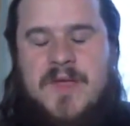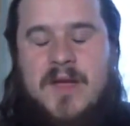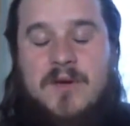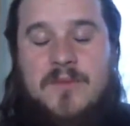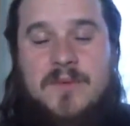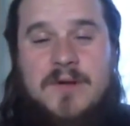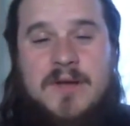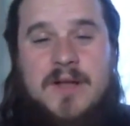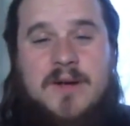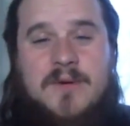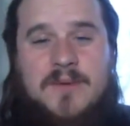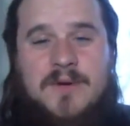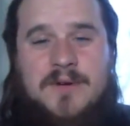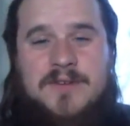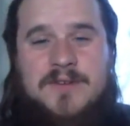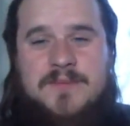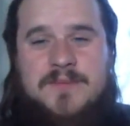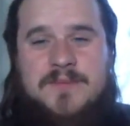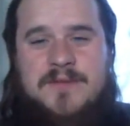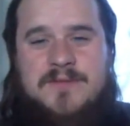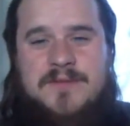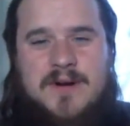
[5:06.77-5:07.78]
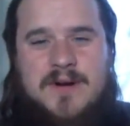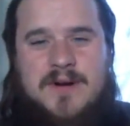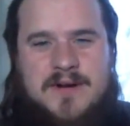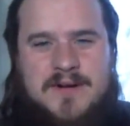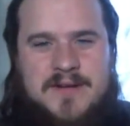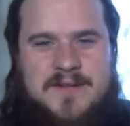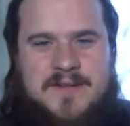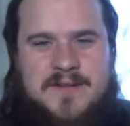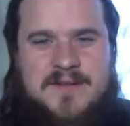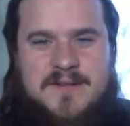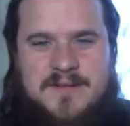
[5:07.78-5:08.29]
we're not worshiping
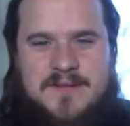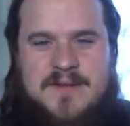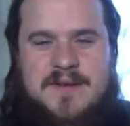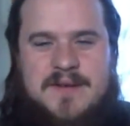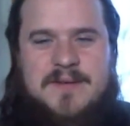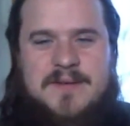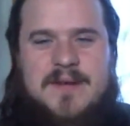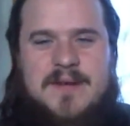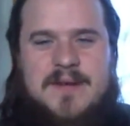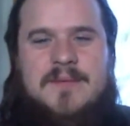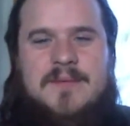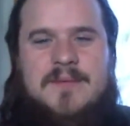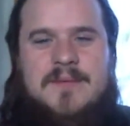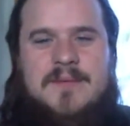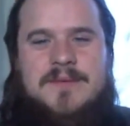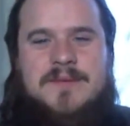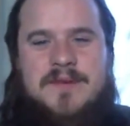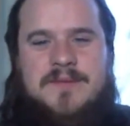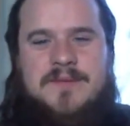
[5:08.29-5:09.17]
rocks, or we're not worshiping